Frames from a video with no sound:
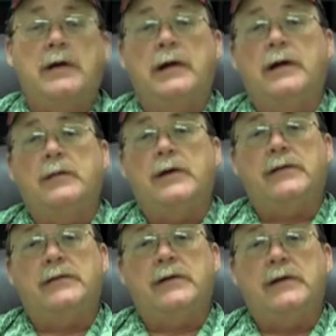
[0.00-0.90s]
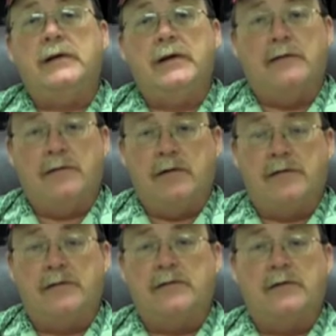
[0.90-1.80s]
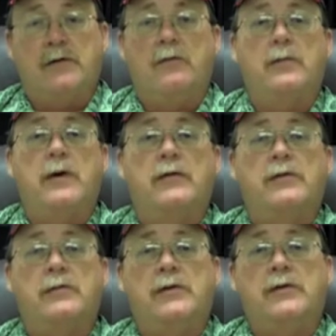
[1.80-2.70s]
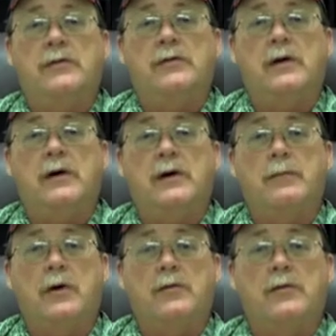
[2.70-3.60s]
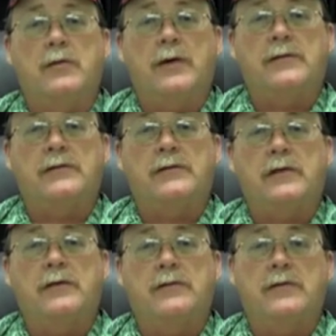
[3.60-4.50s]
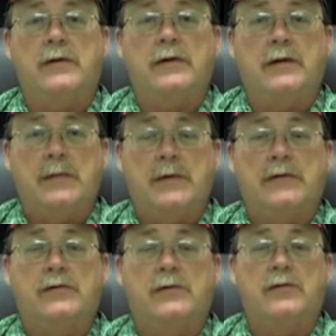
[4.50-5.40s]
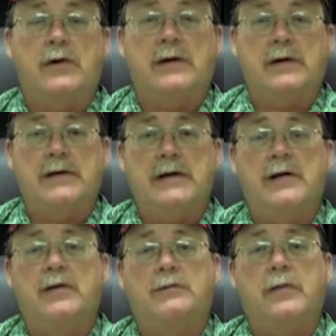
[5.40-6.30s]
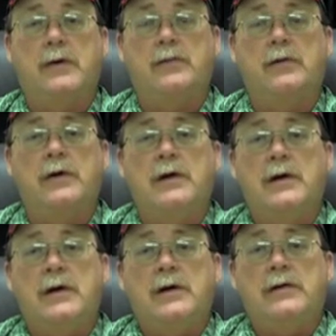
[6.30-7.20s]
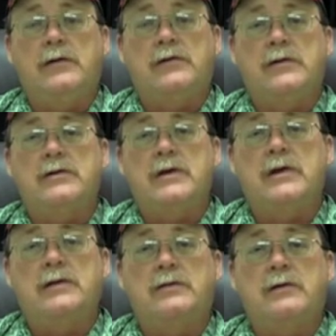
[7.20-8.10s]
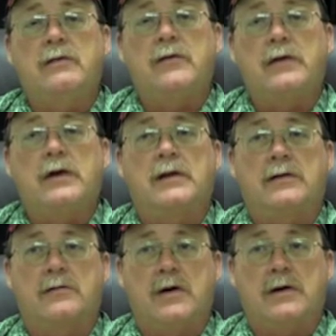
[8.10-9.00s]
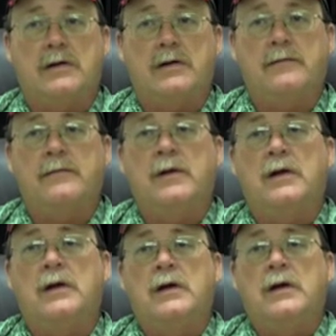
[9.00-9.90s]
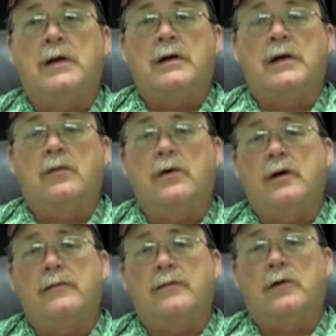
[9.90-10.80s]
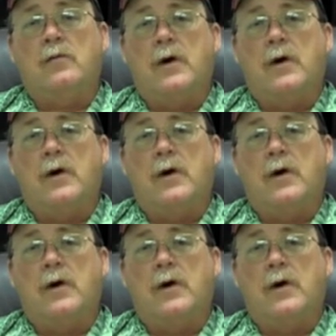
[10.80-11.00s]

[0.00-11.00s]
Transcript: And we can send any invoices for any repairs that we do upon request through the email. So we're trying to cut down on paper usage and do everything electronically. Okay, we offer a